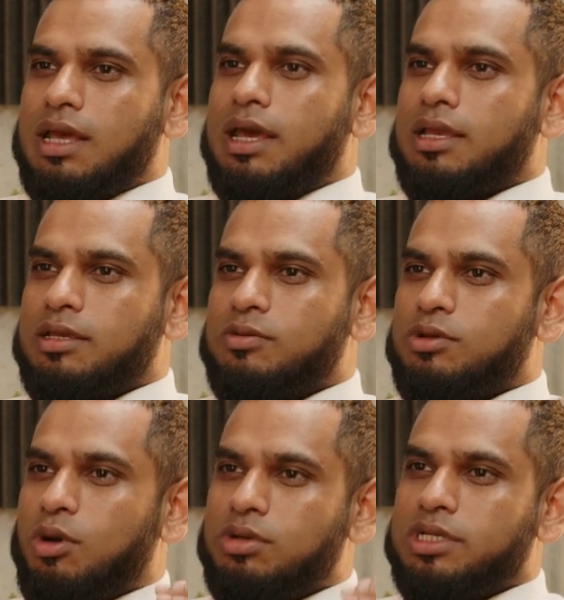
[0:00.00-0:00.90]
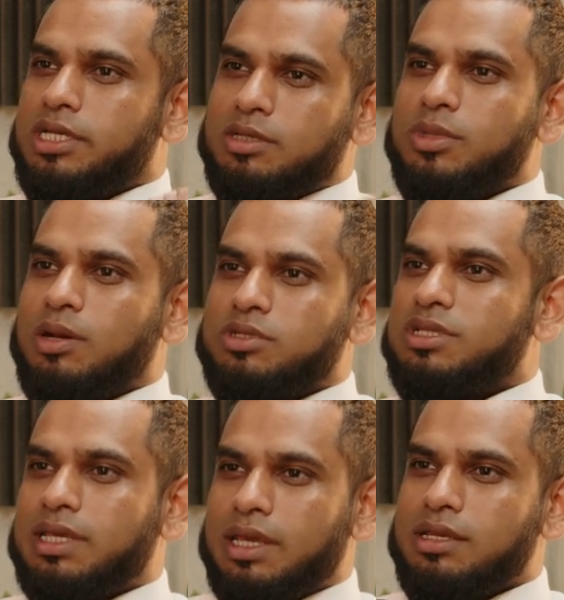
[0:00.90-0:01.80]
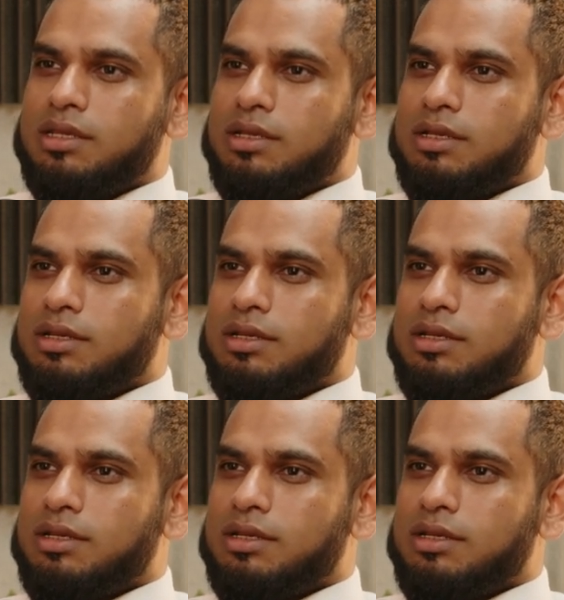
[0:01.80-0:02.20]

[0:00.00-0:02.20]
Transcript: guy he would only take me up to the gate